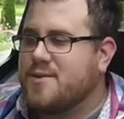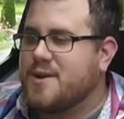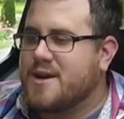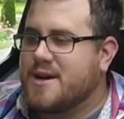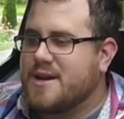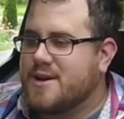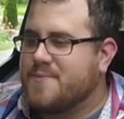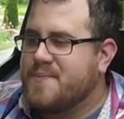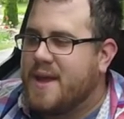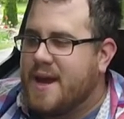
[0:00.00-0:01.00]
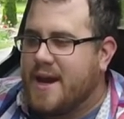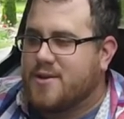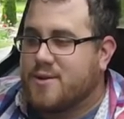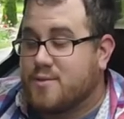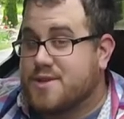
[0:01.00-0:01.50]
going on here. I
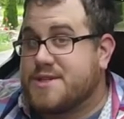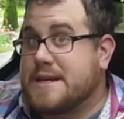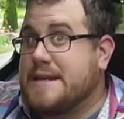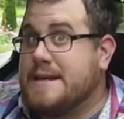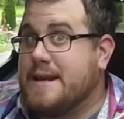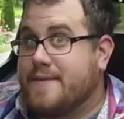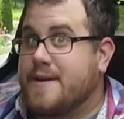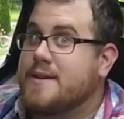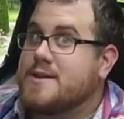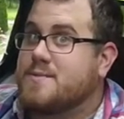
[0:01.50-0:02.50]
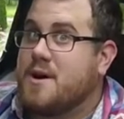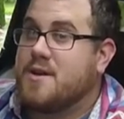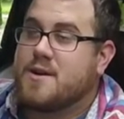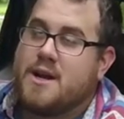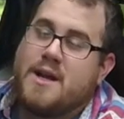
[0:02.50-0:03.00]
know that we're significantly
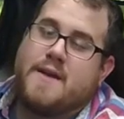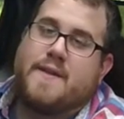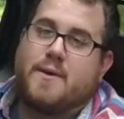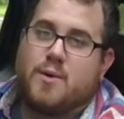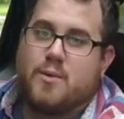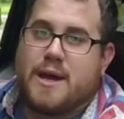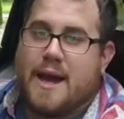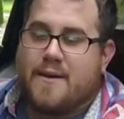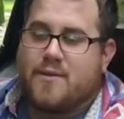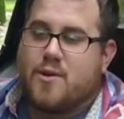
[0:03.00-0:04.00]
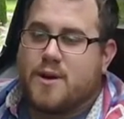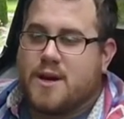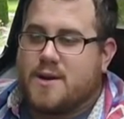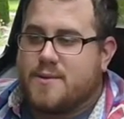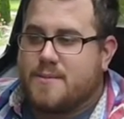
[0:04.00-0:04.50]
smaller than what we have going
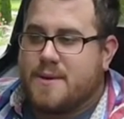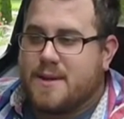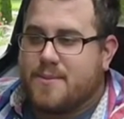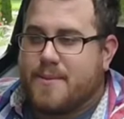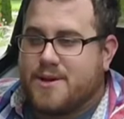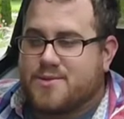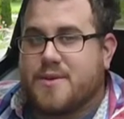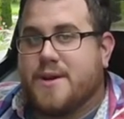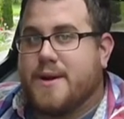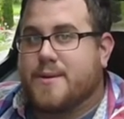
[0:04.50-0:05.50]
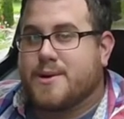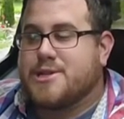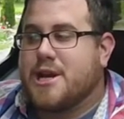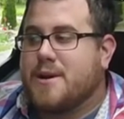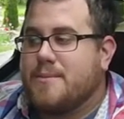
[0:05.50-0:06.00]
on on the main Perpetual Radio Network's
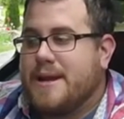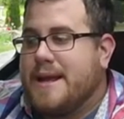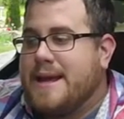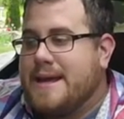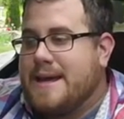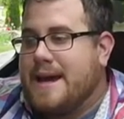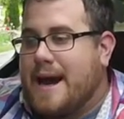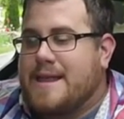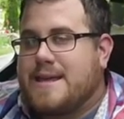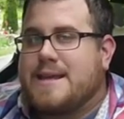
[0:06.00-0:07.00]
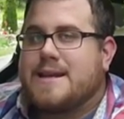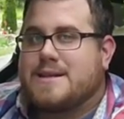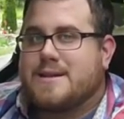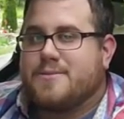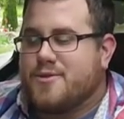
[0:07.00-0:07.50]
channel, but I think that it's
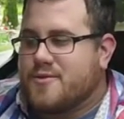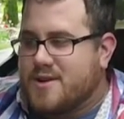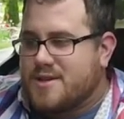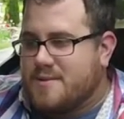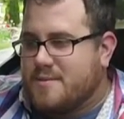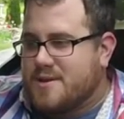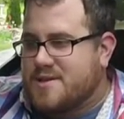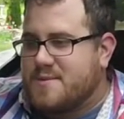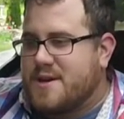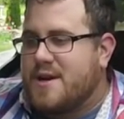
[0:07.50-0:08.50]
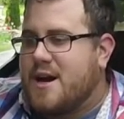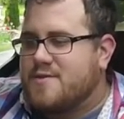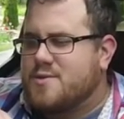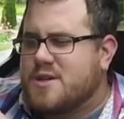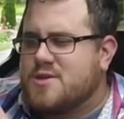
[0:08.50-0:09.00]
a good move for us to be able to split it off
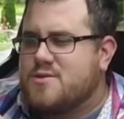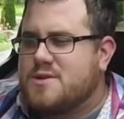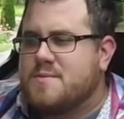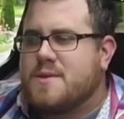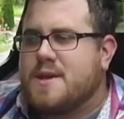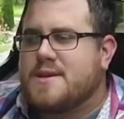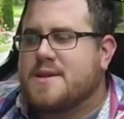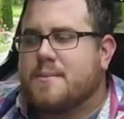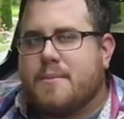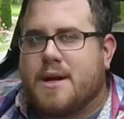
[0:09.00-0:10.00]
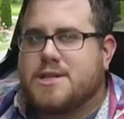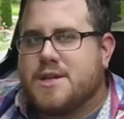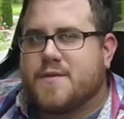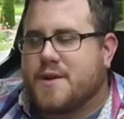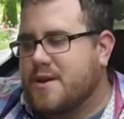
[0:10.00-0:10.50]
so we can do some things that are much
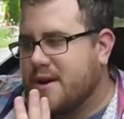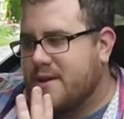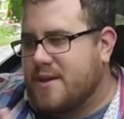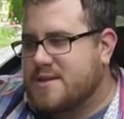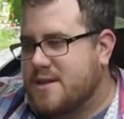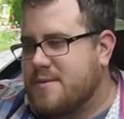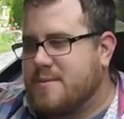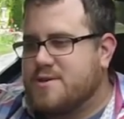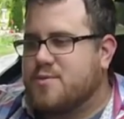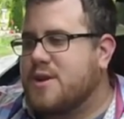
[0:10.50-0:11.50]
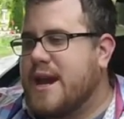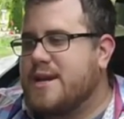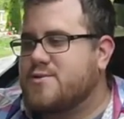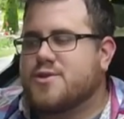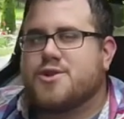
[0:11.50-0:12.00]
different here. I think it's going to be a much more
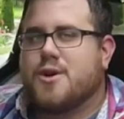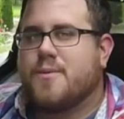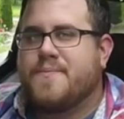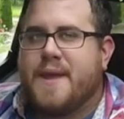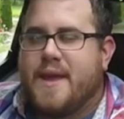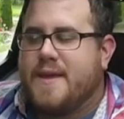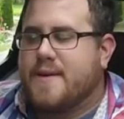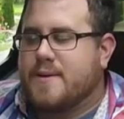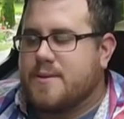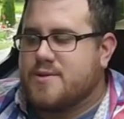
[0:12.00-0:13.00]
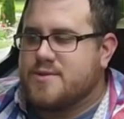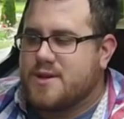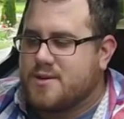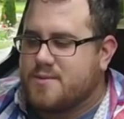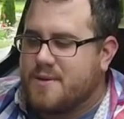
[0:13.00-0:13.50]
casual show that we're going to be
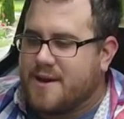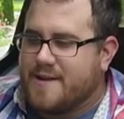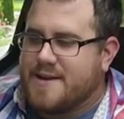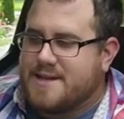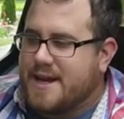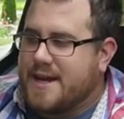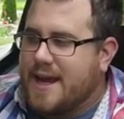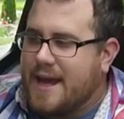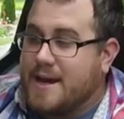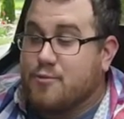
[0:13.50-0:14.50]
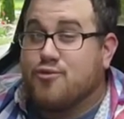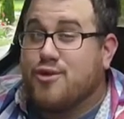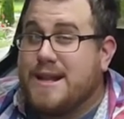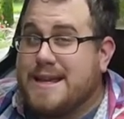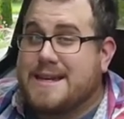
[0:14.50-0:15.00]
doing here with PRN Tech, and I'm
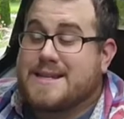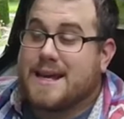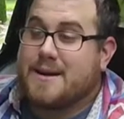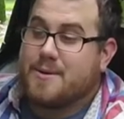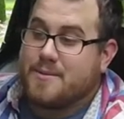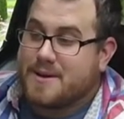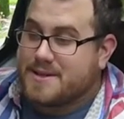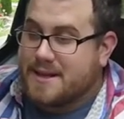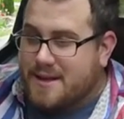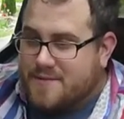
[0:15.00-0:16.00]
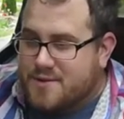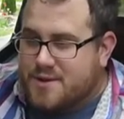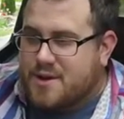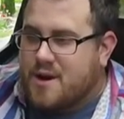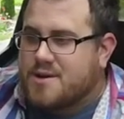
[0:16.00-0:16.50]
really excited about it because I love doing the
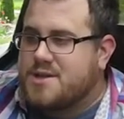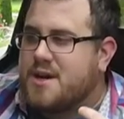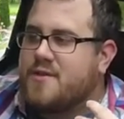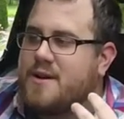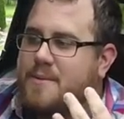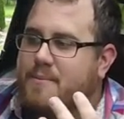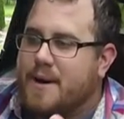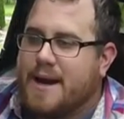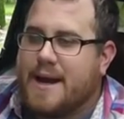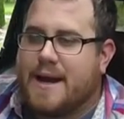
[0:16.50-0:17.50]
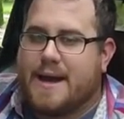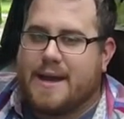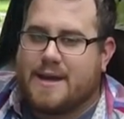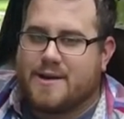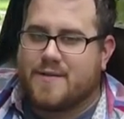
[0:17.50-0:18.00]
car stuff, but
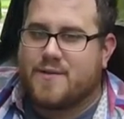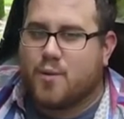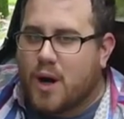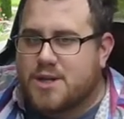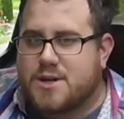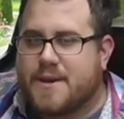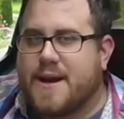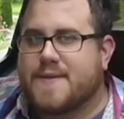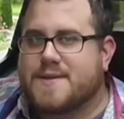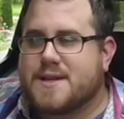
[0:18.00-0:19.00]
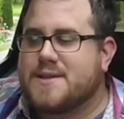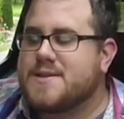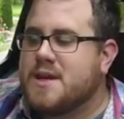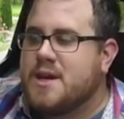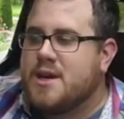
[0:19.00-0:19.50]
you know, if you've watched our behind the scenes,
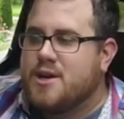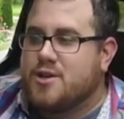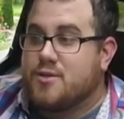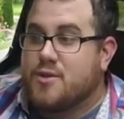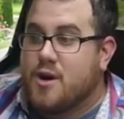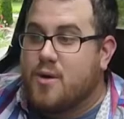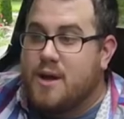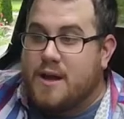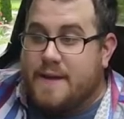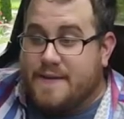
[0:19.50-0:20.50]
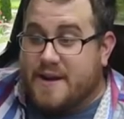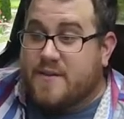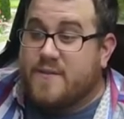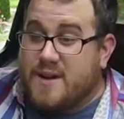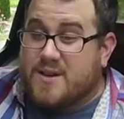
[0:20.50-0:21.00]
you'll know that a
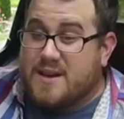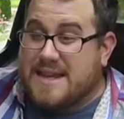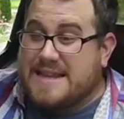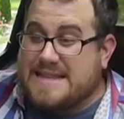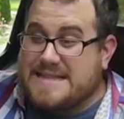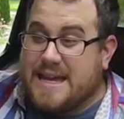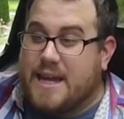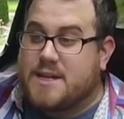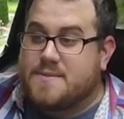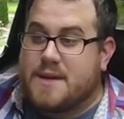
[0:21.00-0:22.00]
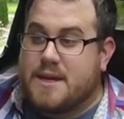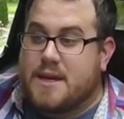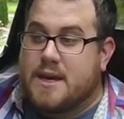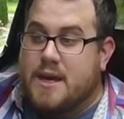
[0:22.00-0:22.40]
vehicle like this takes me